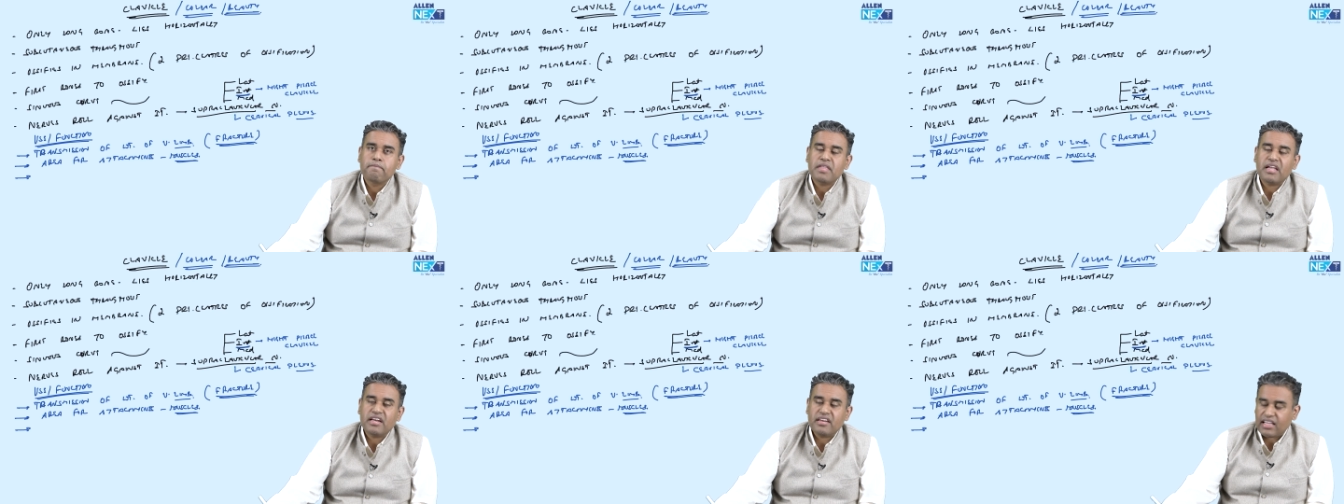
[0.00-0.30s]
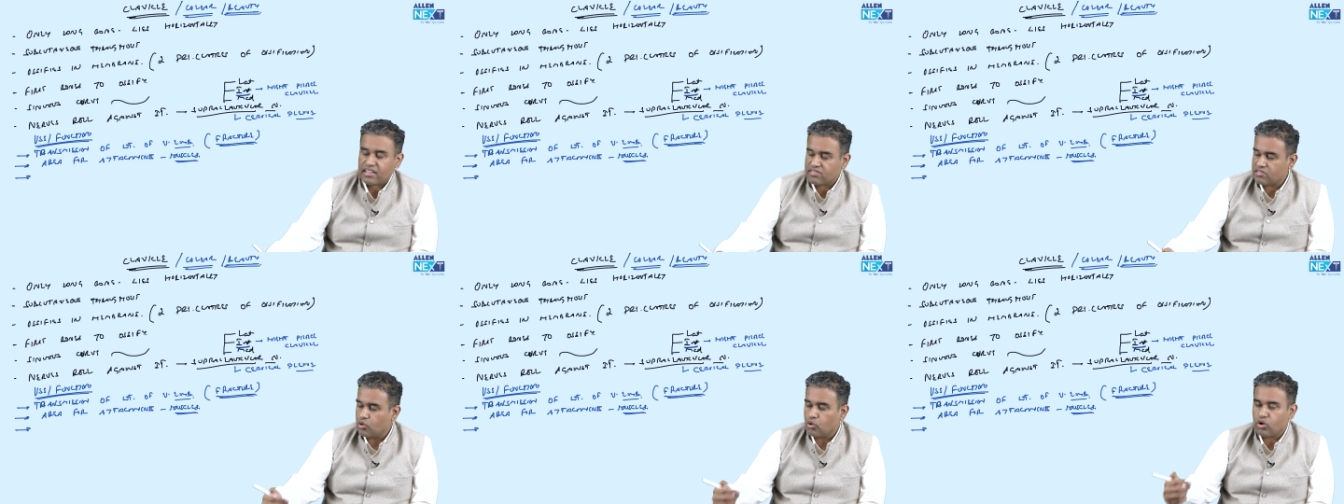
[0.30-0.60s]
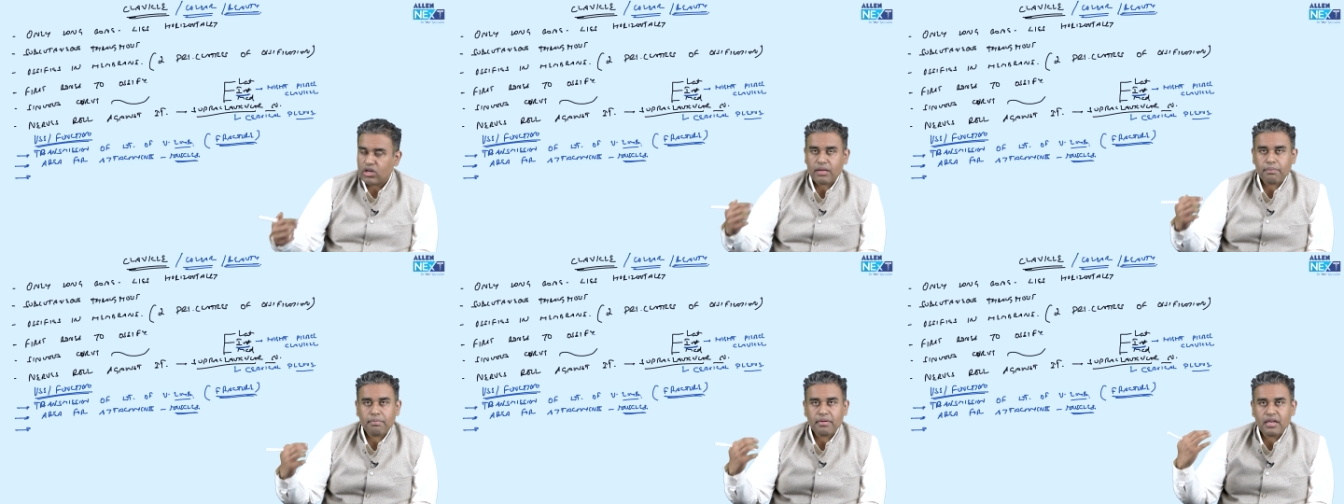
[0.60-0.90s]
it takes the
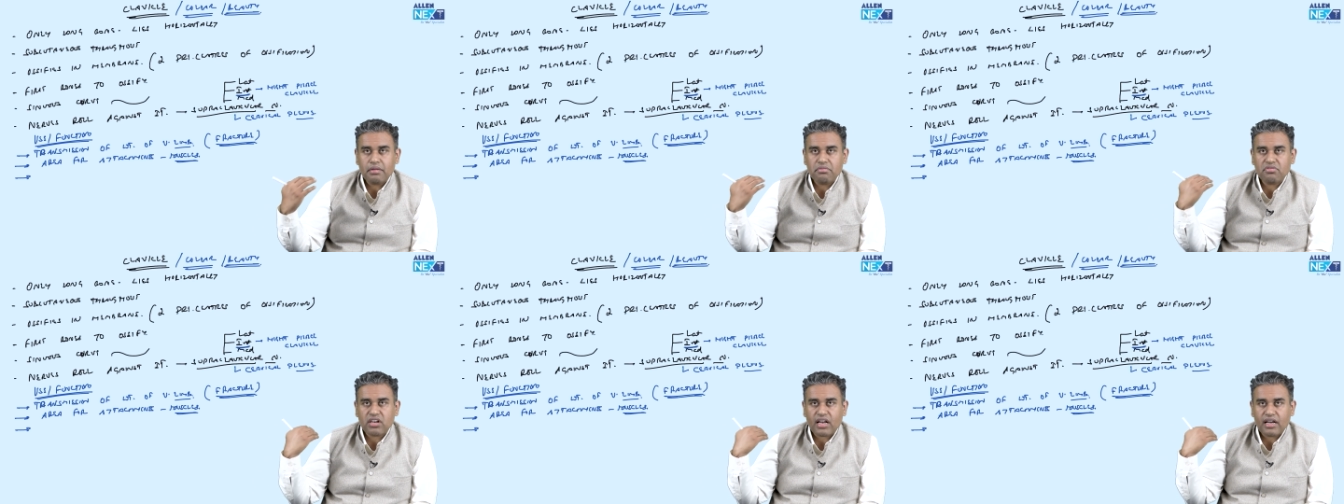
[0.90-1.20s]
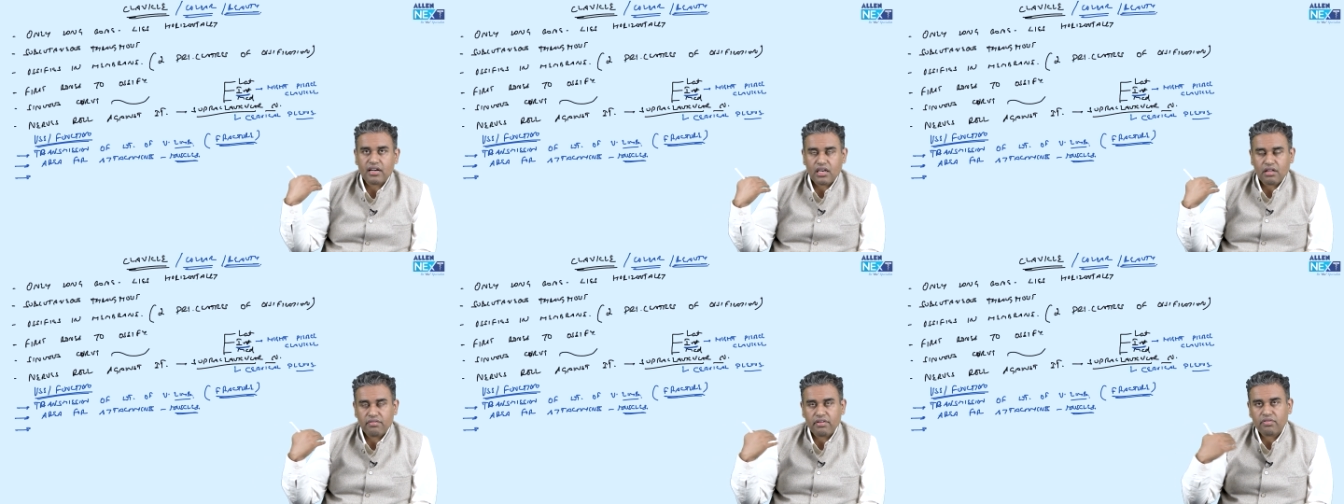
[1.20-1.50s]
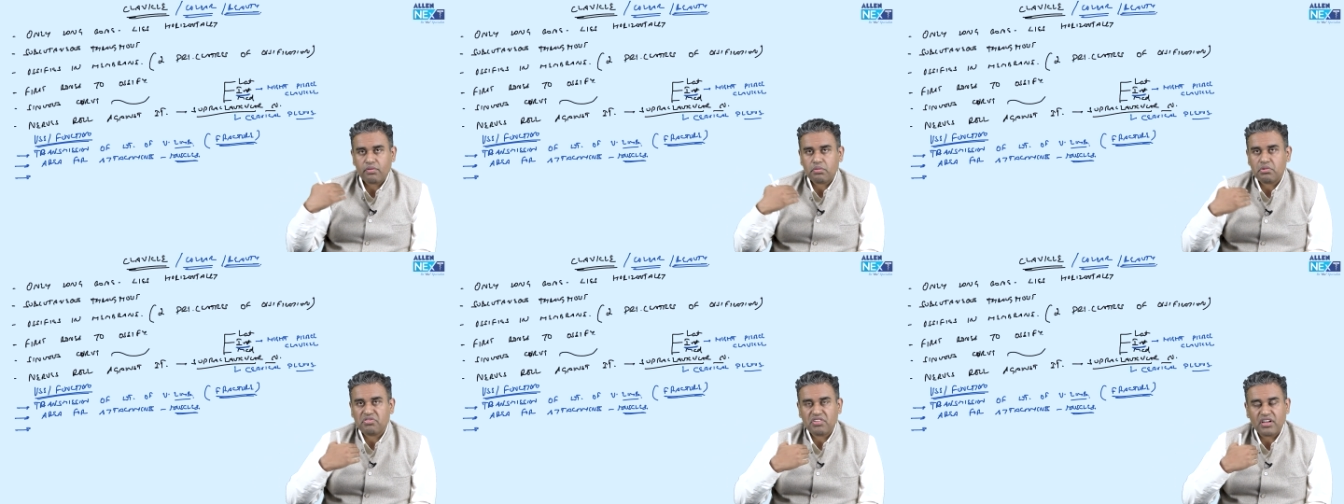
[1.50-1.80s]
whole upper limb slightly
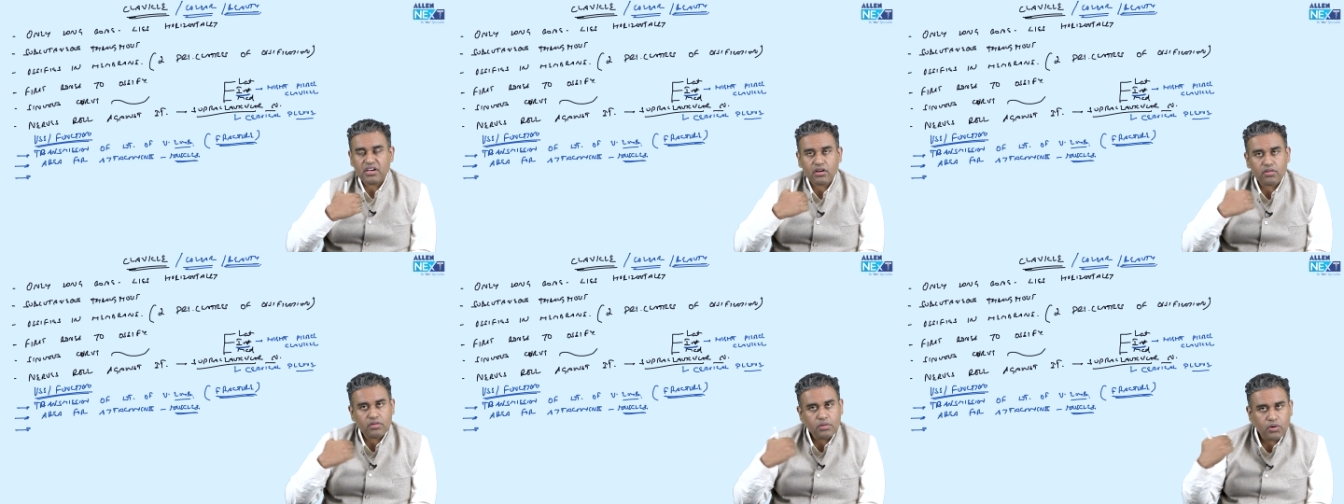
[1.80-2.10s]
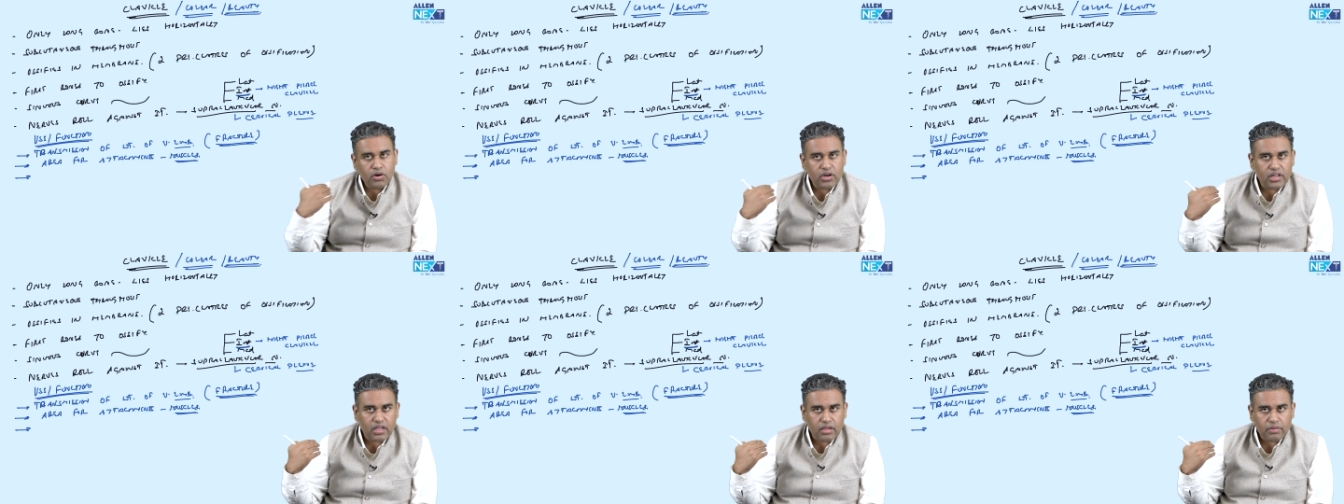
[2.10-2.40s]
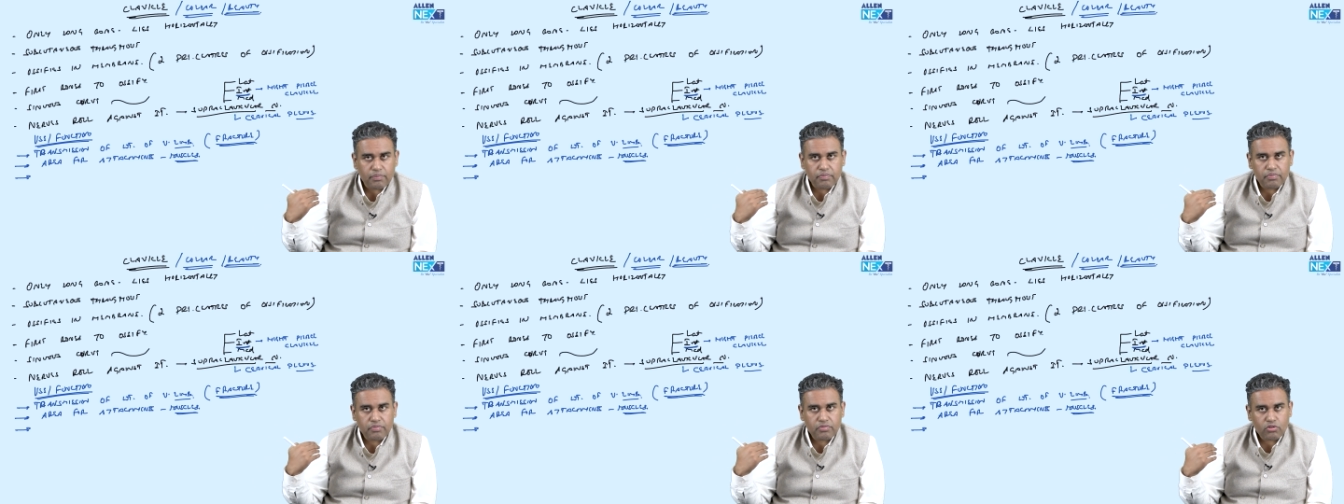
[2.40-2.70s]
away from the center of the body